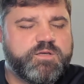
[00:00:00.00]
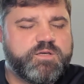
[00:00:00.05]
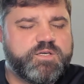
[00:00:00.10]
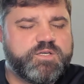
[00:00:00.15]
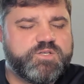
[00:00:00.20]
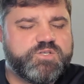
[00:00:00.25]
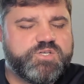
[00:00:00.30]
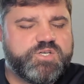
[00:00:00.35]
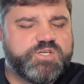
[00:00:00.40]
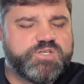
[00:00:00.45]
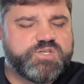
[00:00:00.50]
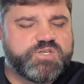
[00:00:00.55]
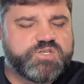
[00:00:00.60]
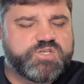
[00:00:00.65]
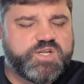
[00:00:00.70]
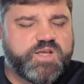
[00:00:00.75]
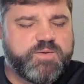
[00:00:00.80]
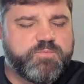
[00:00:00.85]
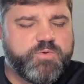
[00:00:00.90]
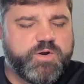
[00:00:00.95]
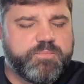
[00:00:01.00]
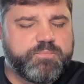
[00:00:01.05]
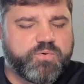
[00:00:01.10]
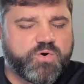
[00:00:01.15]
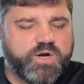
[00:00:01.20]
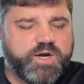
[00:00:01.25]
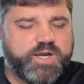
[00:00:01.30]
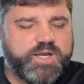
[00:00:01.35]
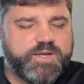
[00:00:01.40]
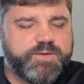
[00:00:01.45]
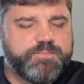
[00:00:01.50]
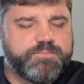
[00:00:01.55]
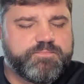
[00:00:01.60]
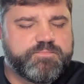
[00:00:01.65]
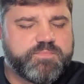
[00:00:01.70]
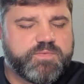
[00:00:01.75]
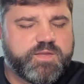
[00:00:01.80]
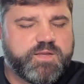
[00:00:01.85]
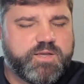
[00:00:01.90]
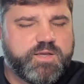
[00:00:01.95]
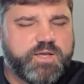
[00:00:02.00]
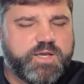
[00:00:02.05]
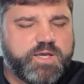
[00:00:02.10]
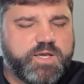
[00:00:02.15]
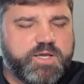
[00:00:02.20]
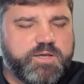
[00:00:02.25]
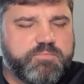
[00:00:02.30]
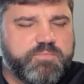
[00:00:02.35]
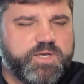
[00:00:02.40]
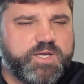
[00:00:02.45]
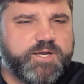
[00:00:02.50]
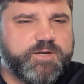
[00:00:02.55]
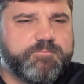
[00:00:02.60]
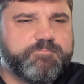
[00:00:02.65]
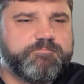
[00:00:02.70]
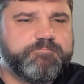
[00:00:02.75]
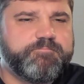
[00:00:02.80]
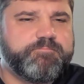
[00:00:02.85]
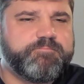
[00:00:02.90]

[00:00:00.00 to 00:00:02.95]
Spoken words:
In Jesus' name we pray. Amen.